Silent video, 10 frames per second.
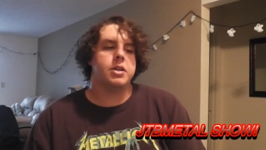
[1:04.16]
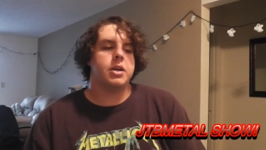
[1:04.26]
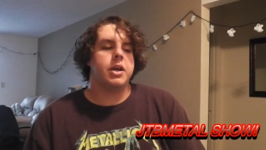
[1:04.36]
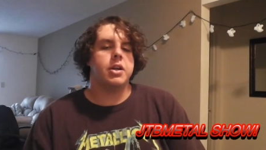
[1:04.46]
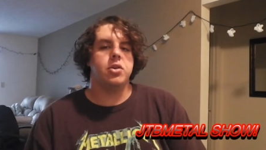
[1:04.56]
to
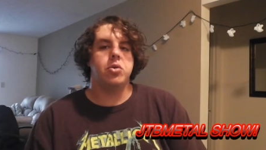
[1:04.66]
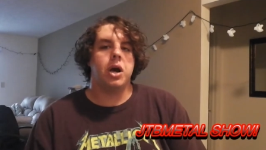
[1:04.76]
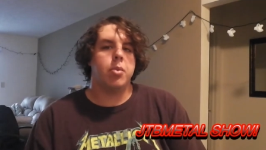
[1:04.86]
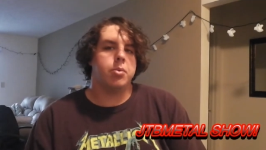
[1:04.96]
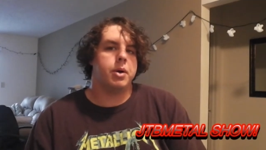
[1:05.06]
get a new
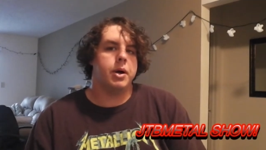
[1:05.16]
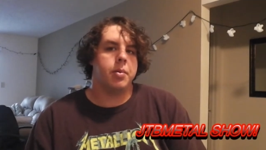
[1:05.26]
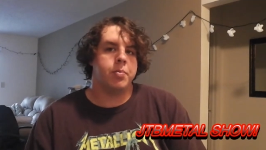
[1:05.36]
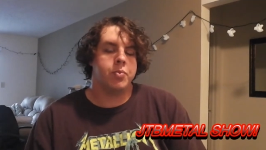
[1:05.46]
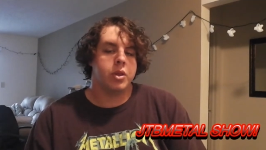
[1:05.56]
album
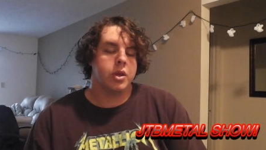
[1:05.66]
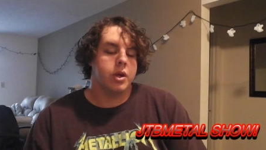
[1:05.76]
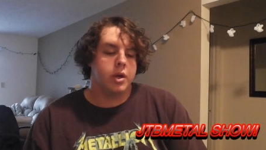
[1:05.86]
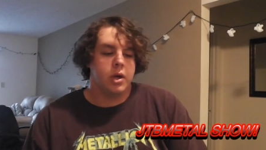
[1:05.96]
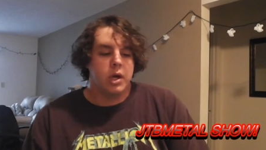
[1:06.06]
out.
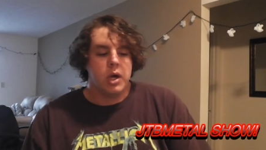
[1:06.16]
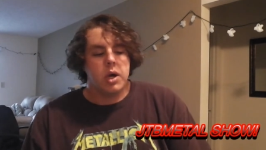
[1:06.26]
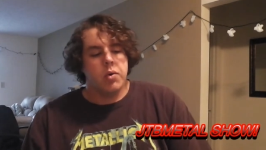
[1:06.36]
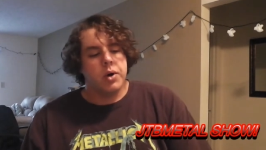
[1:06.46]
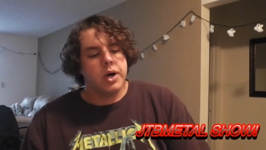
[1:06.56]

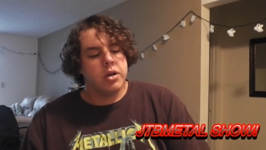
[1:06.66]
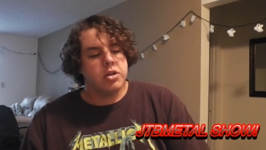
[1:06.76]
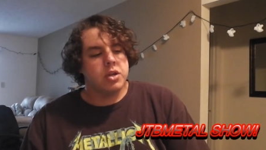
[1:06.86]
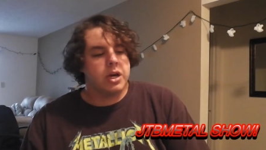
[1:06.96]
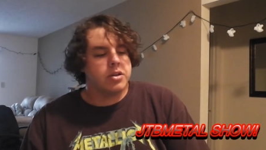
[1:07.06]
Well,
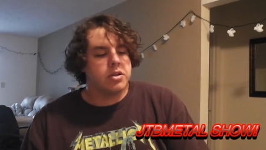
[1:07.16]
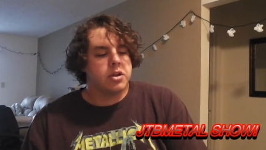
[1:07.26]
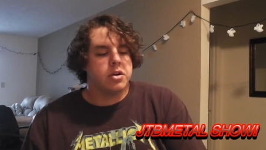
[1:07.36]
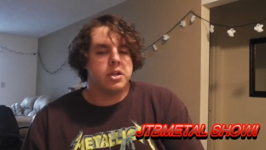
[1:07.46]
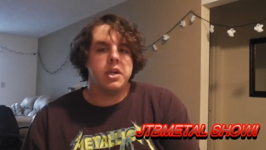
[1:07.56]

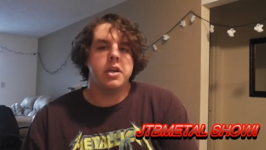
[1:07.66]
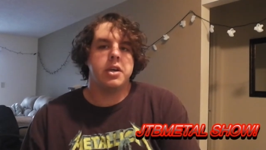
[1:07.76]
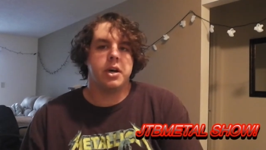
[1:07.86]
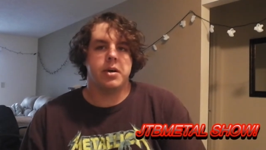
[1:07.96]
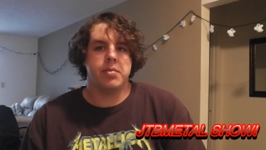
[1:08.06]
2013
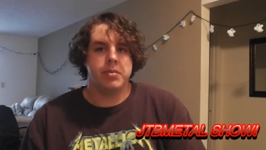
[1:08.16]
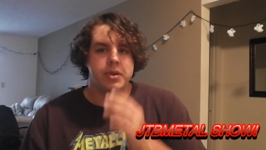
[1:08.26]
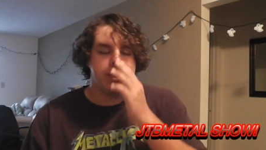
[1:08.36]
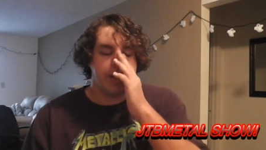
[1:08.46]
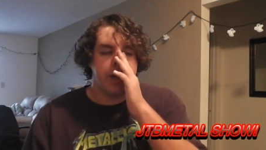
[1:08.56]

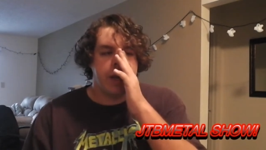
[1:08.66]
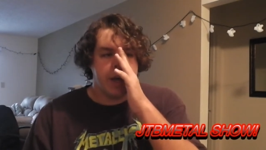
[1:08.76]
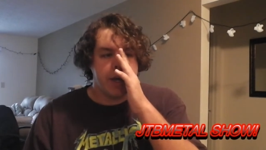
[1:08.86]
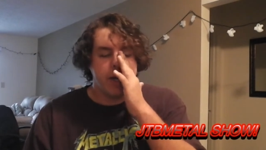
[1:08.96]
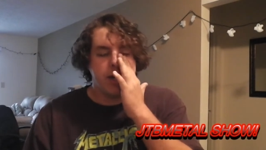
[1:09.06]
comes,
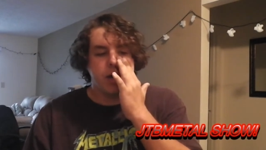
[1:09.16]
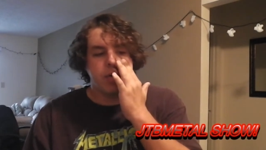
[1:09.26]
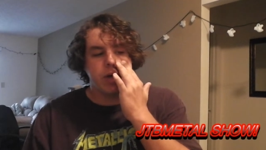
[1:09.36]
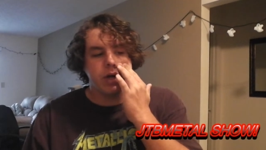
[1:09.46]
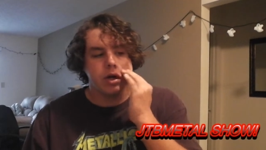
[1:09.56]
and uh,
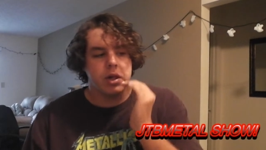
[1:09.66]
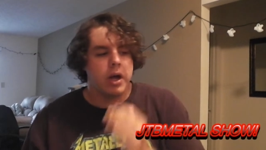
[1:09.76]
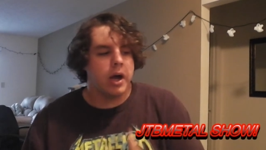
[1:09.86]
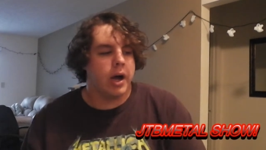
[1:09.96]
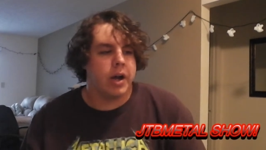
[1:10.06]
we hear a
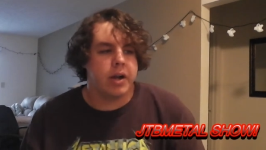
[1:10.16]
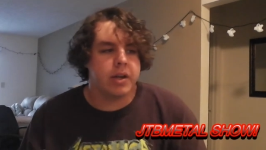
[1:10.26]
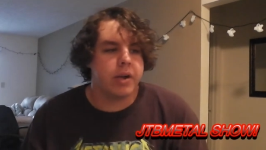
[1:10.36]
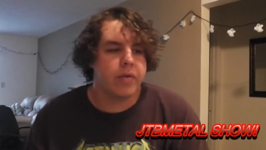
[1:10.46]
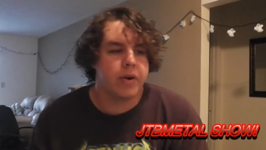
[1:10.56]
lot of
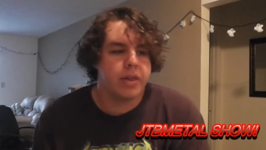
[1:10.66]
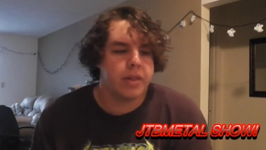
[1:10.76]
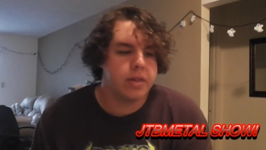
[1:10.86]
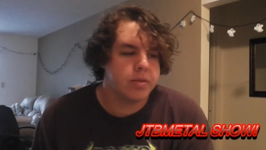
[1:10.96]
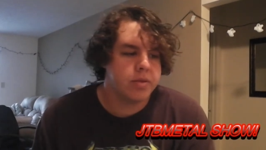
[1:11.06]
different
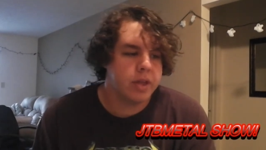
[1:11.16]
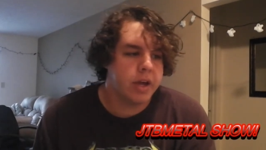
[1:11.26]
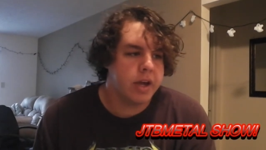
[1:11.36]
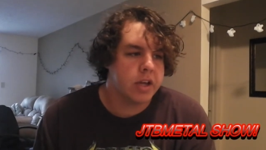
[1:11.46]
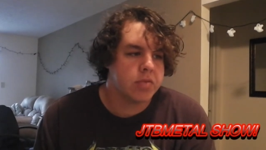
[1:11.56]

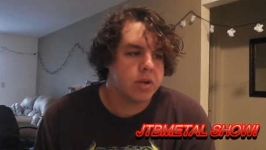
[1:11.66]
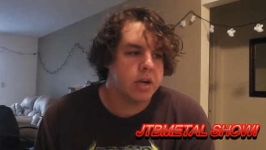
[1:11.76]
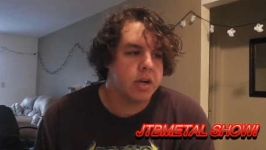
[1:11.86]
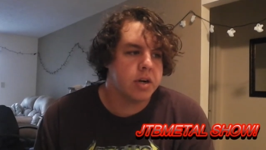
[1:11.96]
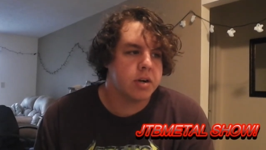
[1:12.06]
things. We
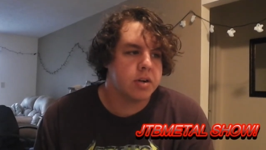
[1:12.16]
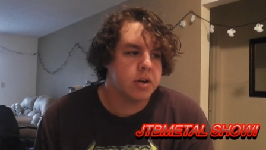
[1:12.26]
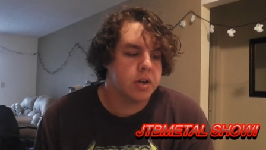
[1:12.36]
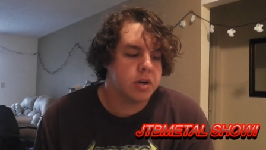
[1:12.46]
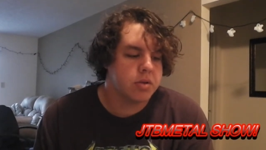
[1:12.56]
hear, you
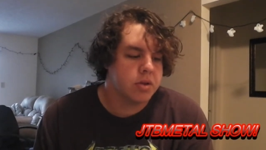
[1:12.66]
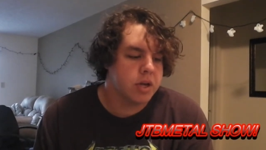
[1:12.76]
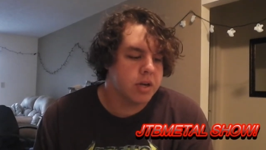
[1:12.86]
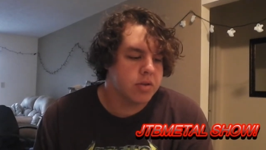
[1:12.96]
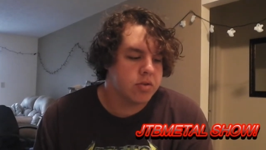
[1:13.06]
know,
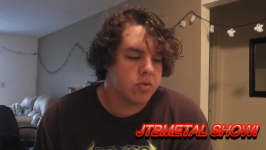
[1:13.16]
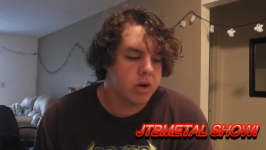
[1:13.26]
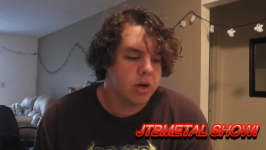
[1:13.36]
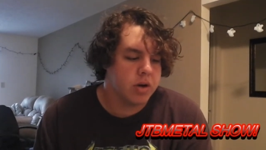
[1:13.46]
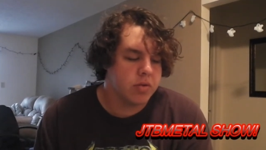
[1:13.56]

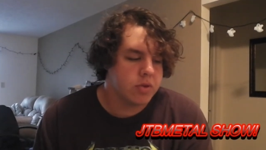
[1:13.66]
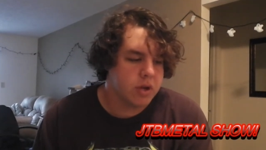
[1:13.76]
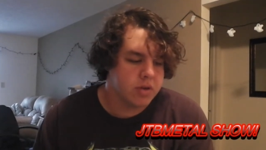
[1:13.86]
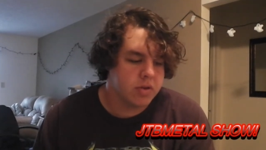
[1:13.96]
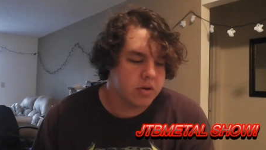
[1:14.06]
2012,
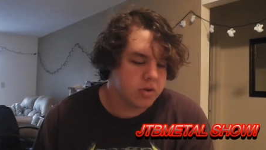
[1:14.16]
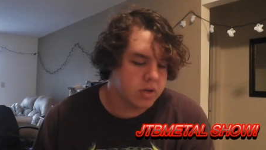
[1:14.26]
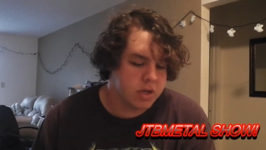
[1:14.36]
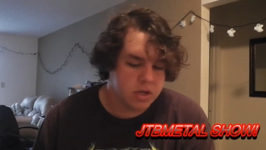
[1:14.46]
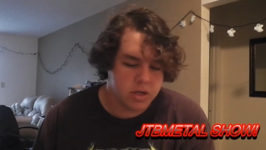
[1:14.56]

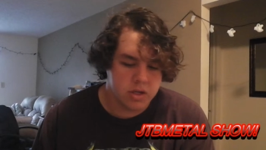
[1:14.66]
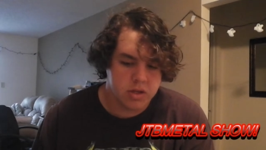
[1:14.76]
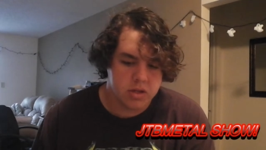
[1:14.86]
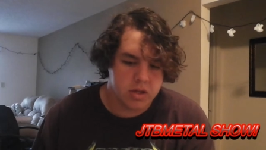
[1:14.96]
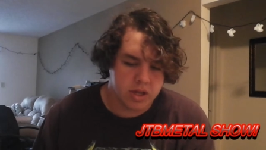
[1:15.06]

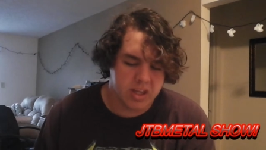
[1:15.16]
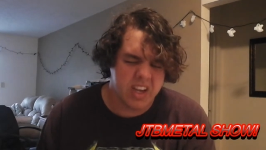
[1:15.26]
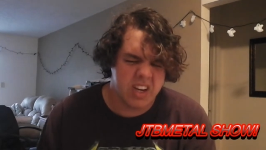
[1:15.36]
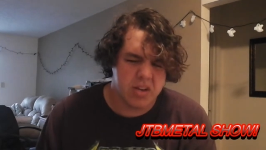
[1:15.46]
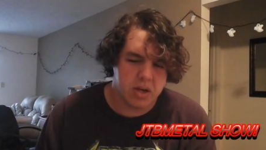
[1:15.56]
2013. At the
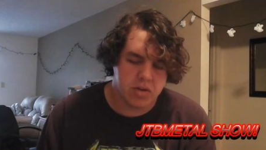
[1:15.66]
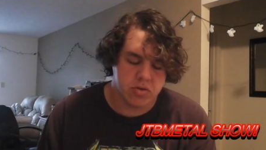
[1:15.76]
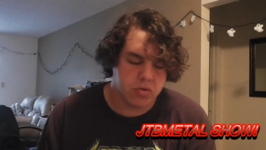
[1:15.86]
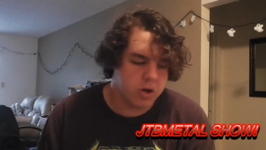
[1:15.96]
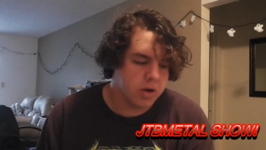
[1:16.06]
end of
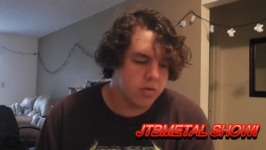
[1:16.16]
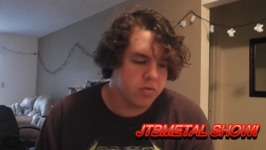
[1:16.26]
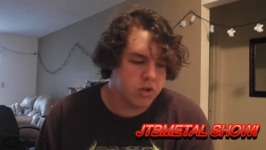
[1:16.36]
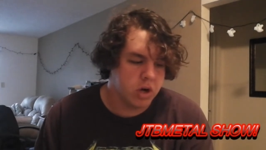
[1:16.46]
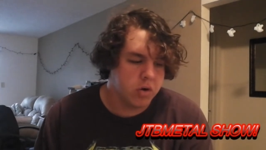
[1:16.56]

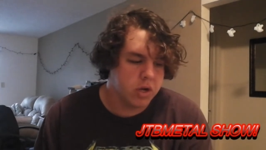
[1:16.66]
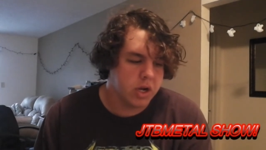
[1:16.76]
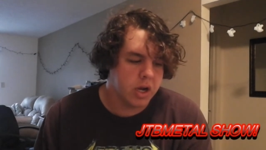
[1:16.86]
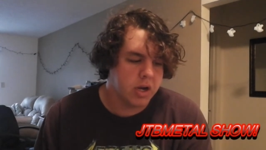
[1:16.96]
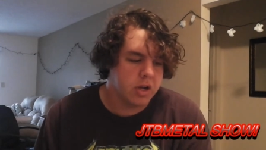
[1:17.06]
2012, Joey
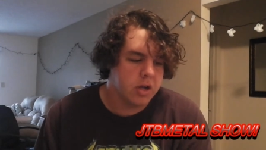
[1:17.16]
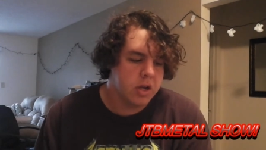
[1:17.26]
kind of,